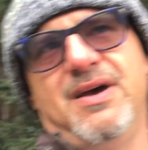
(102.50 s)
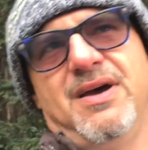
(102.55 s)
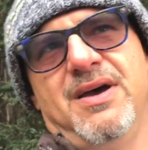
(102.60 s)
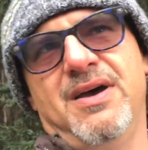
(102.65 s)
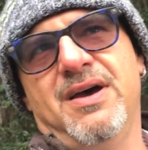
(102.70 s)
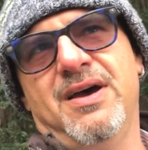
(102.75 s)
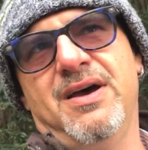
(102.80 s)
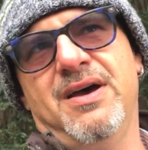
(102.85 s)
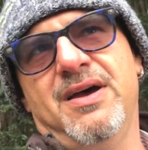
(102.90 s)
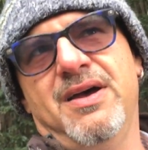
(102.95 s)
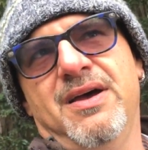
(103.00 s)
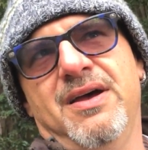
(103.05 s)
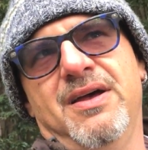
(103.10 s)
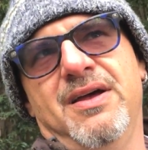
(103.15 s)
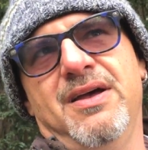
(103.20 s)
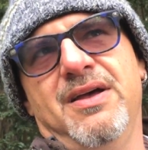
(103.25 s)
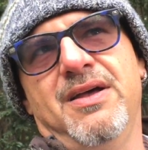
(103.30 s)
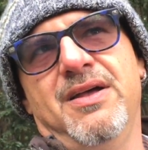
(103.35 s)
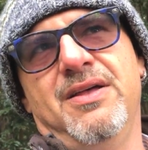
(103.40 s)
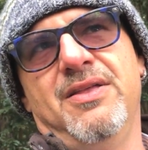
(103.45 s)

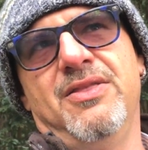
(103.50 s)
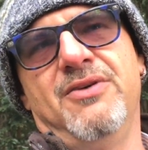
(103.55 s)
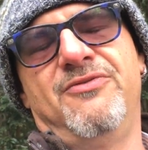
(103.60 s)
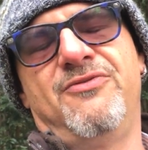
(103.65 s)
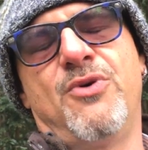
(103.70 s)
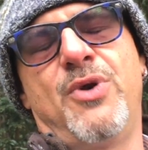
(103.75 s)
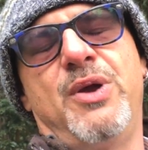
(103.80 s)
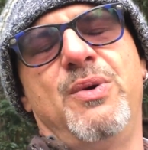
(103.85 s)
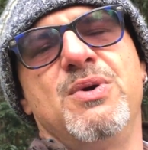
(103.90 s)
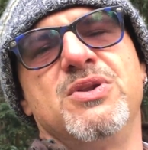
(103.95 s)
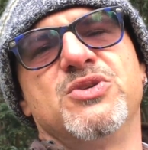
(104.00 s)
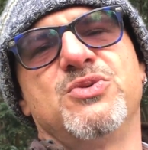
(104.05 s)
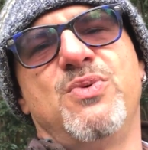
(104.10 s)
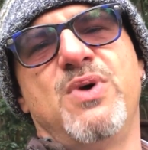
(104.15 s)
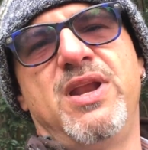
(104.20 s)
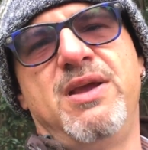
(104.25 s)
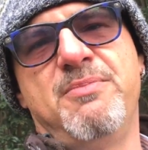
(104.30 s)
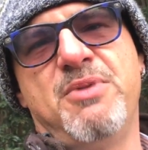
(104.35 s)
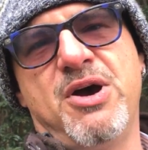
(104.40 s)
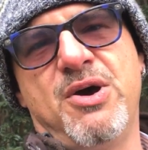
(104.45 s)

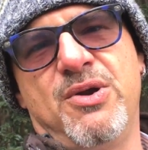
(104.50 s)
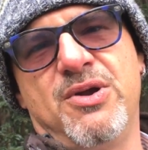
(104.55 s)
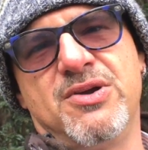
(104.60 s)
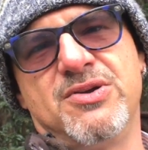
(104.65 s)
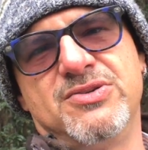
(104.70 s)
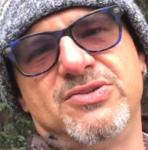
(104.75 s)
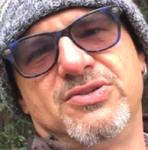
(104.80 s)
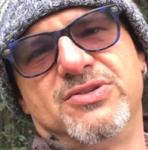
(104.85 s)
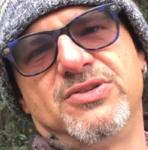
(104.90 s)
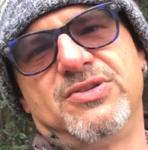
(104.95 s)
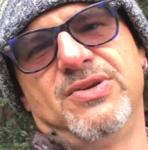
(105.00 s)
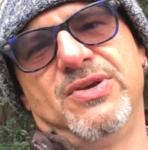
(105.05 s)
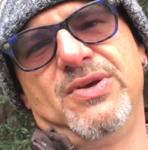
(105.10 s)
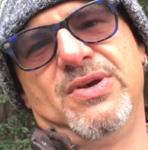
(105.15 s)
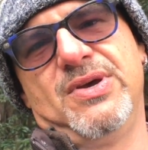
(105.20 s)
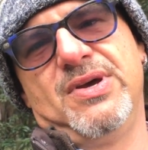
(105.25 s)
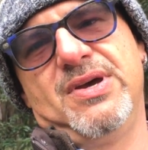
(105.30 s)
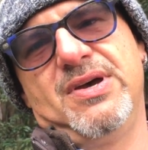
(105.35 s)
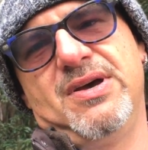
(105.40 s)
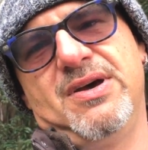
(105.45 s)
4120 motors
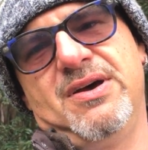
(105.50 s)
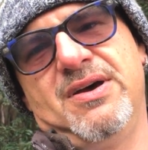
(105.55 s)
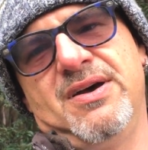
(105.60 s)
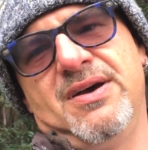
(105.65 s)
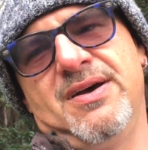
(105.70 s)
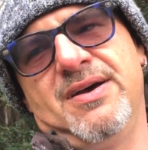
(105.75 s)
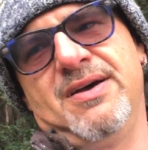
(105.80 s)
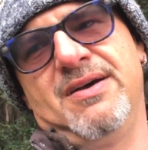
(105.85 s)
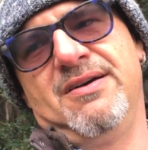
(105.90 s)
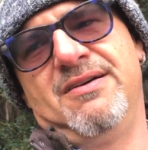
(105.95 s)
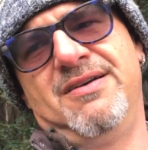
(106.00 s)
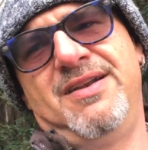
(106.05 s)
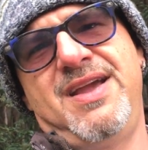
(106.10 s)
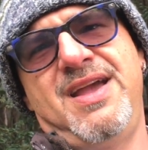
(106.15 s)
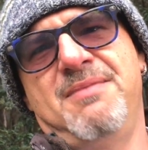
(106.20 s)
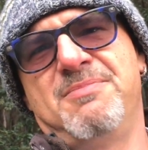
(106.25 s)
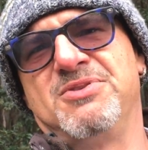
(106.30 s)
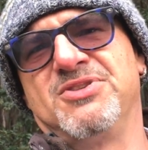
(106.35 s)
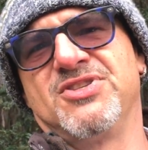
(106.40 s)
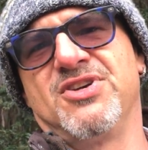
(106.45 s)
on
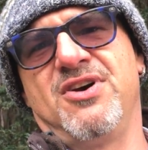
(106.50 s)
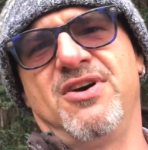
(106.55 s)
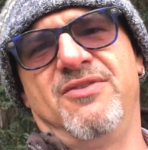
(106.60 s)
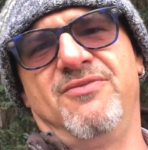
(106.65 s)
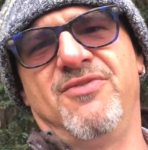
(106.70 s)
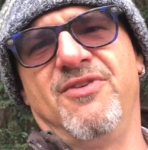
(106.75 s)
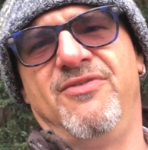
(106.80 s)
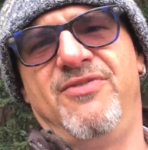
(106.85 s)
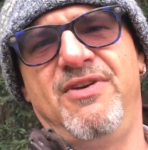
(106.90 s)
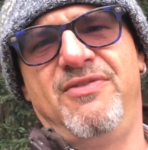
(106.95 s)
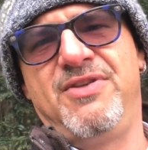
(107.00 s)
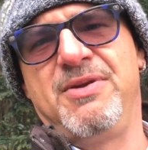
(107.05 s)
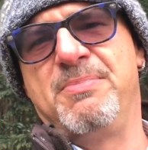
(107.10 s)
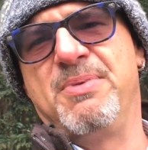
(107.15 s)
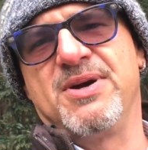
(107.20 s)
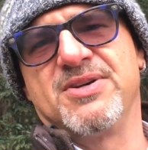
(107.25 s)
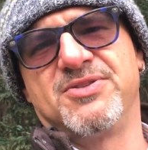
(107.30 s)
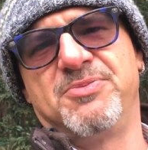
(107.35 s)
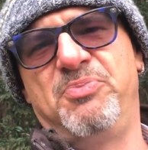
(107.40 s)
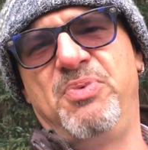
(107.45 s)
Amazon for
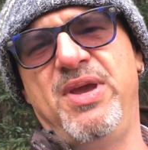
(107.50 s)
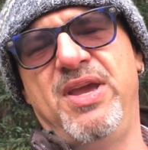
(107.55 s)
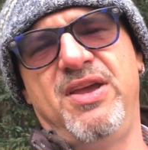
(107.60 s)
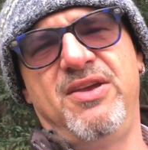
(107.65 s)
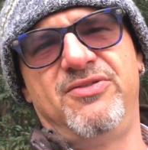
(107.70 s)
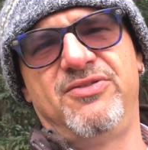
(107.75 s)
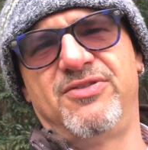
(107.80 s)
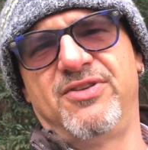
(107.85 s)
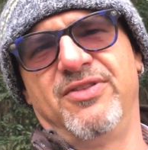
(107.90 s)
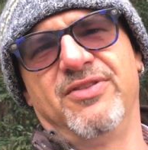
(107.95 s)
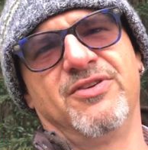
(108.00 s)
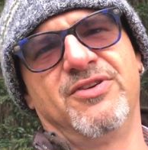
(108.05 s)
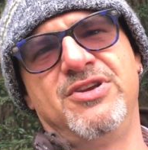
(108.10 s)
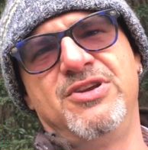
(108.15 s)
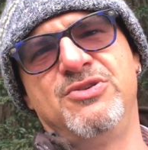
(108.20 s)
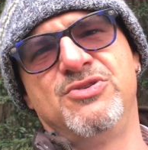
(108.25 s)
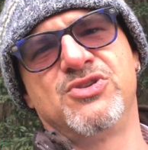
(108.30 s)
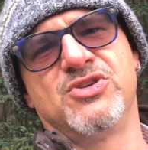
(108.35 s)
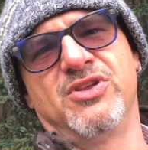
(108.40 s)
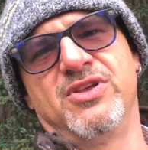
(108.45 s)
$50 a piece, and they're
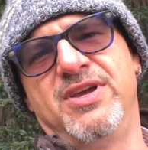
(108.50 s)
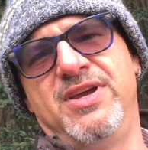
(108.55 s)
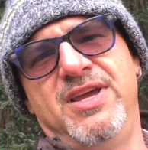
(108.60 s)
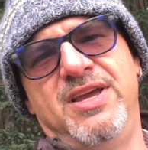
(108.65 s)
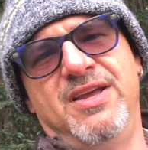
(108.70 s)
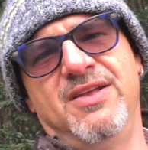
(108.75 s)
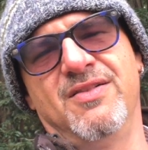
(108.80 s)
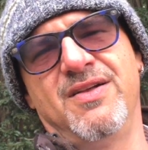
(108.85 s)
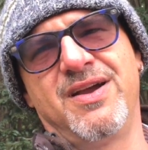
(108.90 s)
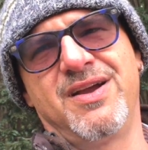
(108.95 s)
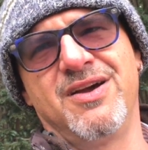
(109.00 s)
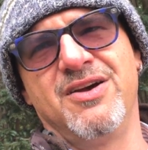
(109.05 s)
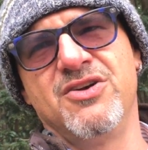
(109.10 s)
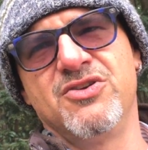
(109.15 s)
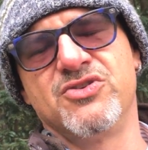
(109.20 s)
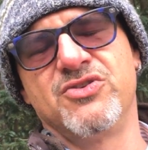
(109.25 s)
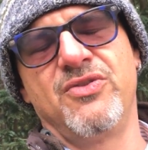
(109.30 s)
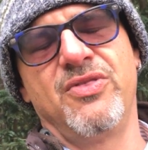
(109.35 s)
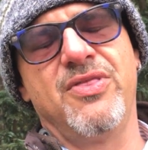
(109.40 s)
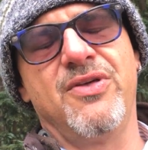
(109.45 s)
usually like
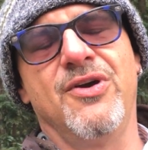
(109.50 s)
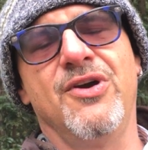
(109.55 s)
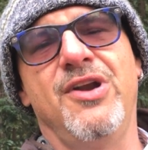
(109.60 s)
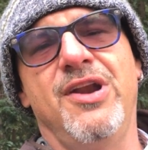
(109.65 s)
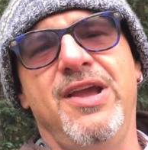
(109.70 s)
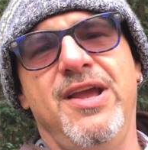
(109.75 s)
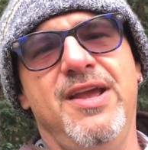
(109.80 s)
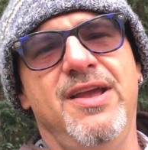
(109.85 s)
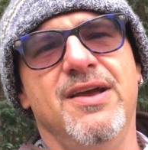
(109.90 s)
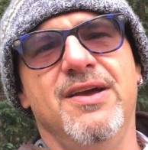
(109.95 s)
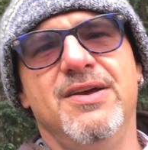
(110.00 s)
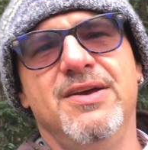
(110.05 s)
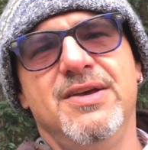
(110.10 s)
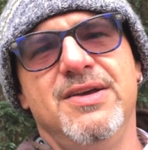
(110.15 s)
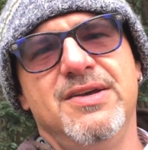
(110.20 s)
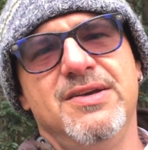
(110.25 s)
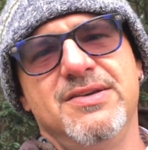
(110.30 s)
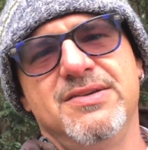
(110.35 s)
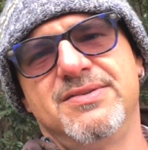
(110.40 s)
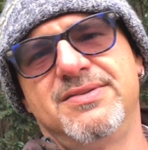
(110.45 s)
130.
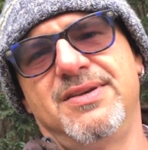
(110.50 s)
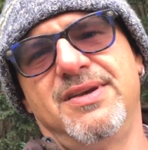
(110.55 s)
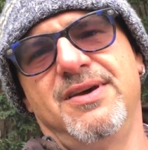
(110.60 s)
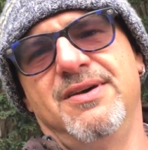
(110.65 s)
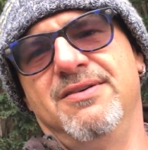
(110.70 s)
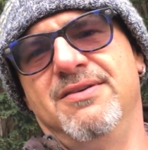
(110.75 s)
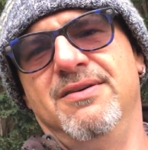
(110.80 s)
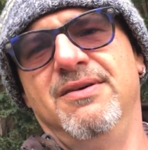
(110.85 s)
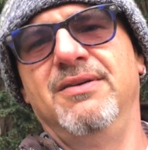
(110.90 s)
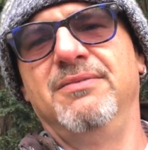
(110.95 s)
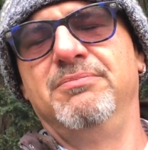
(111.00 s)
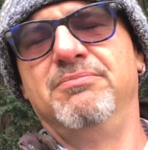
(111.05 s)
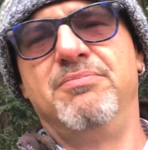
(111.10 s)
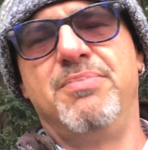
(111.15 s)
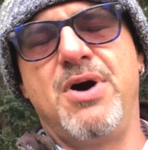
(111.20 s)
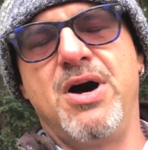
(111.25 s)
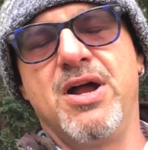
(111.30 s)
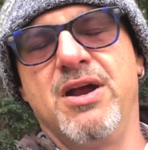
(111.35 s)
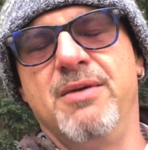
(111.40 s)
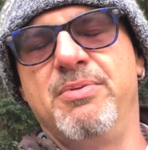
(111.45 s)
So
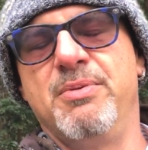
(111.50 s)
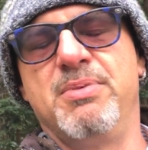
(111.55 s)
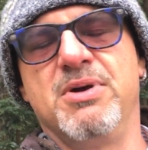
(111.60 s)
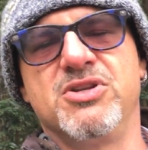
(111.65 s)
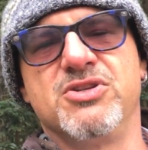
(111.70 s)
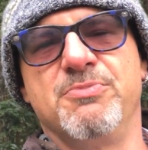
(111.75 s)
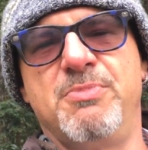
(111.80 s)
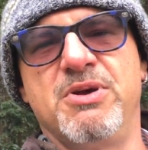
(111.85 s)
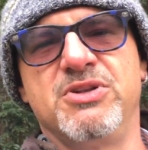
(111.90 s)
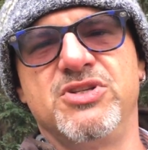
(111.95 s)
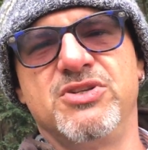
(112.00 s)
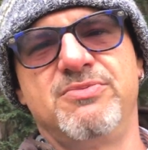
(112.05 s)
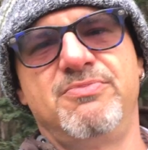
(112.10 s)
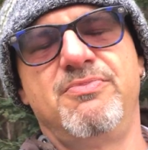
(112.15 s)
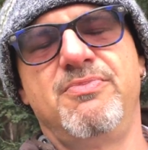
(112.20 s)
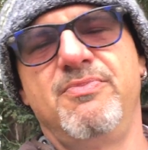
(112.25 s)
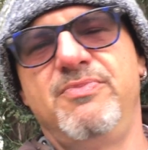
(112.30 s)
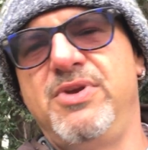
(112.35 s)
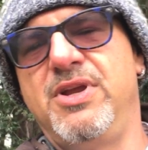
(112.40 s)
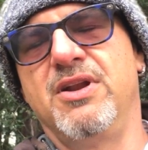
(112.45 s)
bought up a bunch of
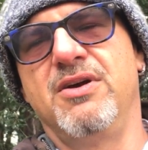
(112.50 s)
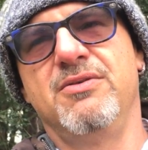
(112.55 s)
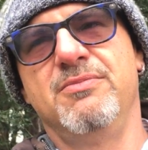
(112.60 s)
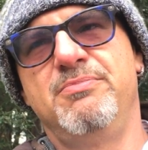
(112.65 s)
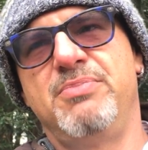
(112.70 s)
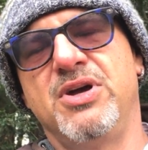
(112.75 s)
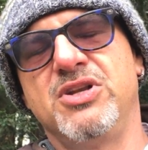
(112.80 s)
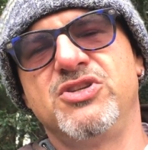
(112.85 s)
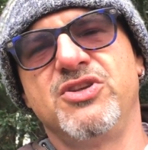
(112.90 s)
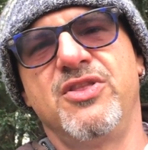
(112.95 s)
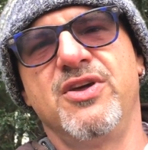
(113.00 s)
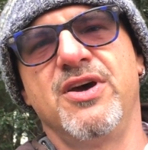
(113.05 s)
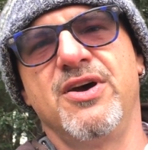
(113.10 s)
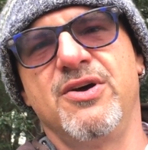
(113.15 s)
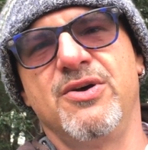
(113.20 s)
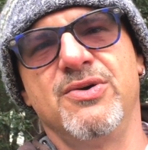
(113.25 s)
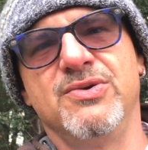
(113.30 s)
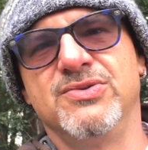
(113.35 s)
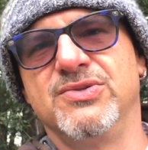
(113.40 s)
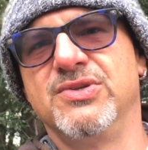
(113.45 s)

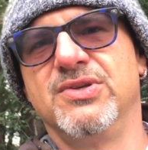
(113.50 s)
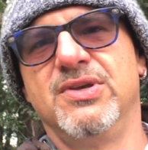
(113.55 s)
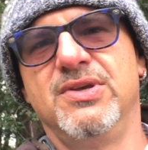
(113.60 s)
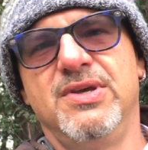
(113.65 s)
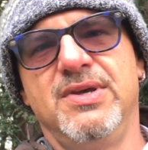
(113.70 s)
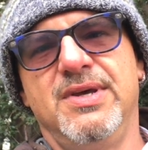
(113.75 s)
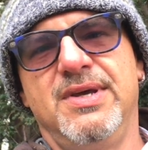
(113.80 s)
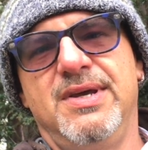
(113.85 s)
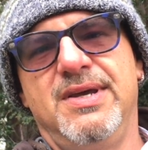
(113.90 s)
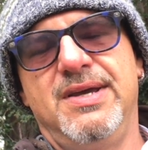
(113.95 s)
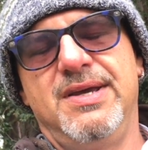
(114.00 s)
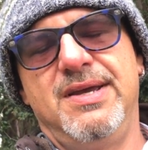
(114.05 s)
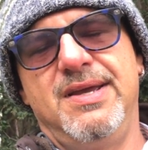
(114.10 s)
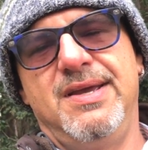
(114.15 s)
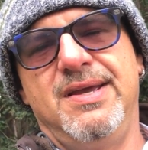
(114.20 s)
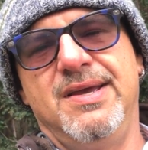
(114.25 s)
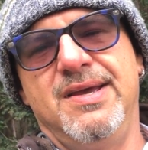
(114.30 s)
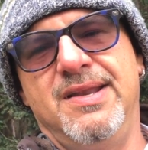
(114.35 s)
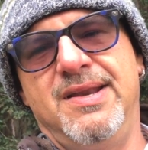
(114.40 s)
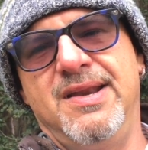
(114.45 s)
those,
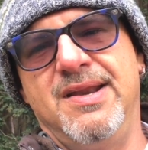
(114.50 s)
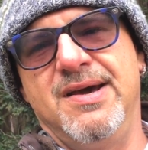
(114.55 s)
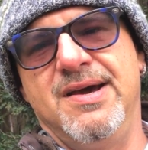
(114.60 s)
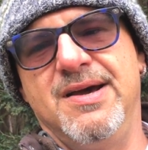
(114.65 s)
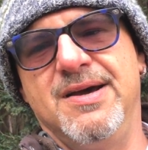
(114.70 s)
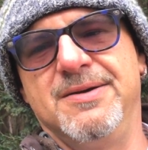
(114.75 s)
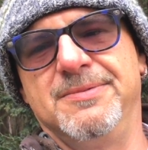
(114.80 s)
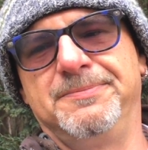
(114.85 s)
and